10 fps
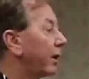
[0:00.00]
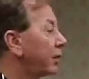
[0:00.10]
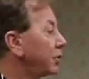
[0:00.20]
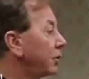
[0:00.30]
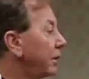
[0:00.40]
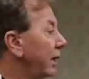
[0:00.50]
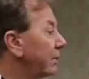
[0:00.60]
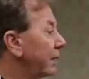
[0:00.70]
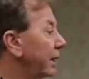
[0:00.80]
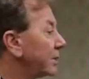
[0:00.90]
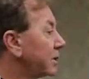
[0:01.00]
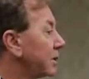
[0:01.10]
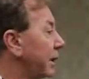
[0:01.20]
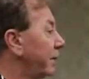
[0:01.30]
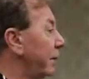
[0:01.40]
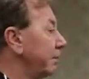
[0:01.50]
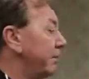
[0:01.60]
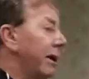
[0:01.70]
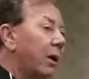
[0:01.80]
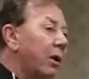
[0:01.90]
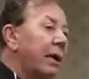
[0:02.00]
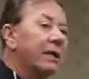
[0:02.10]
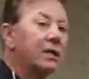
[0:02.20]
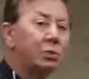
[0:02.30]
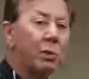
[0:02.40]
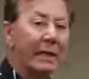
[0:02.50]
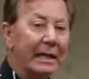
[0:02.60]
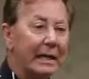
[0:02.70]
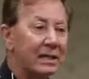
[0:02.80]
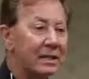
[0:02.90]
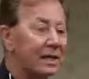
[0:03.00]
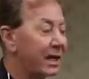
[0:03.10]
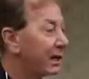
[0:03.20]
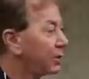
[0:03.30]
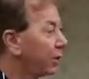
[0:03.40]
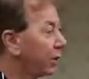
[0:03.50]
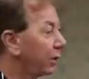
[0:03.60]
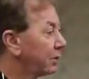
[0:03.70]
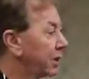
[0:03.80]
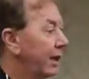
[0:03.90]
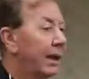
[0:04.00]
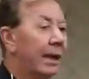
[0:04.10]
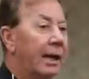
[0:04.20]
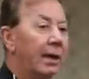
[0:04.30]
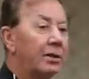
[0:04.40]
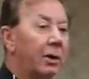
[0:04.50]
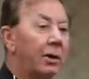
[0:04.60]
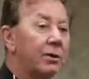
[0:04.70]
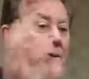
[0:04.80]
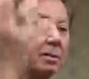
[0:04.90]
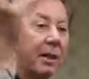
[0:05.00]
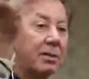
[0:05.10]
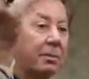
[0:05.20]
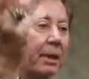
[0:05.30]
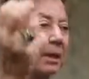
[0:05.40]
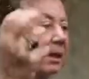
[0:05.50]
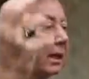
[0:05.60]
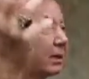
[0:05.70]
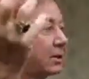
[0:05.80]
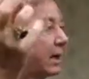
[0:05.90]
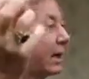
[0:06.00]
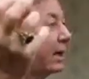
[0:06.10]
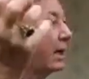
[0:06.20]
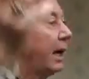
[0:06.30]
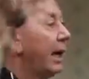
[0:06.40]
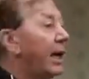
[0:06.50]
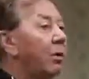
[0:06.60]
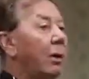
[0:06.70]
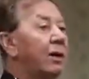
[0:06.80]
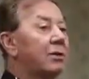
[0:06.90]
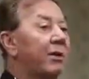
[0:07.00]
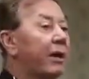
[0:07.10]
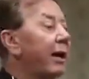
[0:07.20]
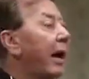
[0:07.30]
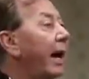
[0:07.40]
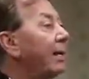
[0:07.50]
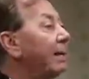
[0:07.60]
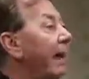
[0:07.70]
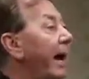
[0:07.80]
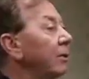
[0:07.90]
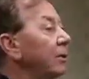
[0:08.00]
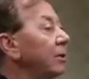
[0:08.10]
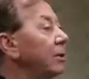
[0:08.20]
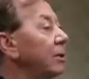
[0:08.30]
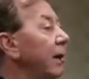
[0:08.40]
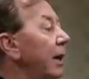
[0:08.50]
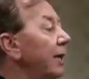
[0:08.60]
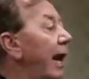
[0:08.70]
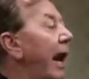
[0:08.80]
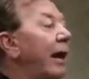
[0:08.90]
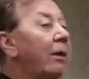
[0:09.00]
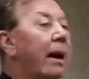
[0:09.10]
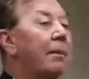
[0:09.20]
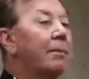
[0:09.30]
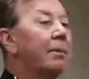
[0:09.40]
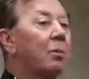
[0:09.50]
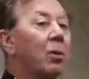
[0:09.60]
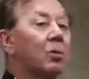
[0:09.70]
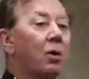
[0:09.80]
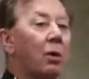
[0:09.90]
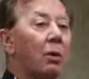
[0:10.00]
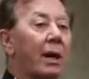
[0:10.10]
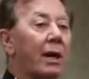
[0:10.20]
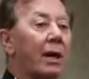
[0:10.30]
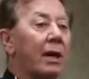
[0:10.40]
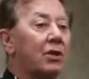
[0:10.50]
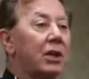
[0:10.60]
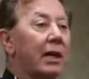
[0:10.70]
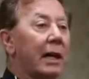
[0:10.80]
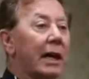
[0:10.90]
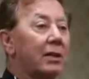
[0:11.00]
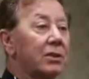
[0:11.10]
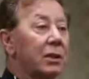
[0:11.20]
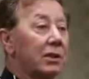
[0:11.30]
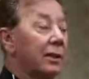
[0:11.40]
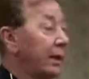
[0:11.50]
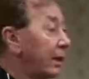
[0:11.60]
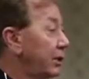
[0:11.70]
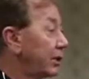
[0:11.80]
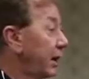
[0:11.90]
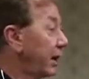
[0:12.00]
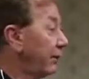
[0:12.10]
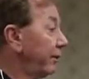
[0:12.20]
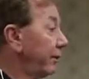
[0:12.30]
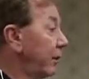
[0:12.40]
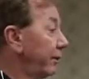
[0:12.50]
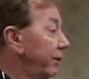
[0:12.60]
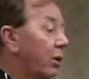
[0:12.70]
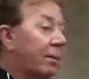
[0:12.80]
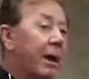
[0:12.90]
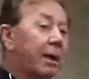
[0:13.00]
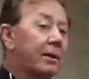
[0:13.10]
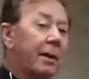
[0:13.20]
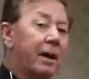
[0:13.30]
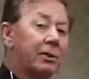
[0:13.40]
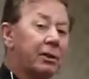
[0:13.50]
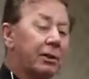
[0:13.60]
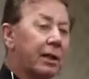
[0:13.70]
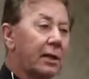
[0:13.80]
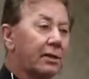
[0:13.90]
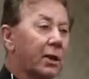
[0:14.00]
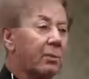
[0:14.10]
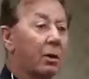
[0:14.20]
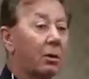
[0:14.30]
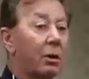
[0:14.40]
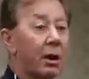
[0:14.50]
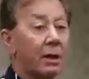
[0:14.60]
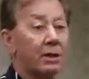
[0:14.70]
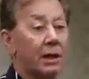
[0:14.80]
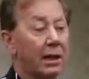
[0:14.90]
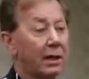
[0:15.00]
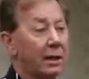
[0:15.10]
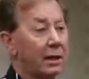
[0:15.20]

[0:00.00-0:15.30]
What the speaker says: that is unique because instead of being bitter, it's sweet. It's acidic soils. And so here's the best bean in acidic, and when it's very high in the mountains, the higher up, the more solar radiation it gets. And just like, you know, if you go up high in the mountain, you can get a sunburn real easy